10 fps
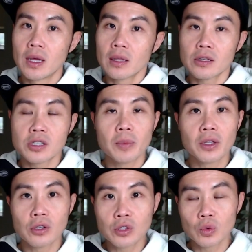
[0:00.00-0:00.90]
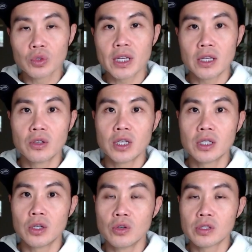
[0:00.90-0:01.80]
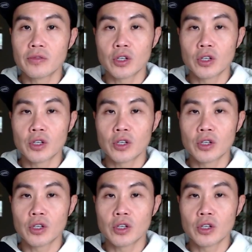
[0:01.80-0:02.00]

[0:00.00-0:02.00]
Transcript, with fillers: There's some other tools that you can use if you're